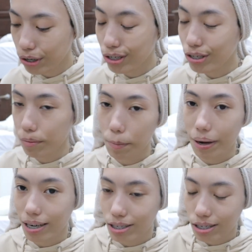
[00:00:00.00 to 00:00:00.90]
trying to save my
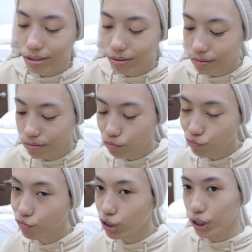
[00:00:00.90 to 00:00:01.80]
money too
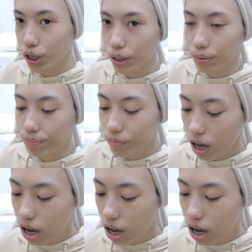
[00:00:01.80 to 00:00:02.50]
you know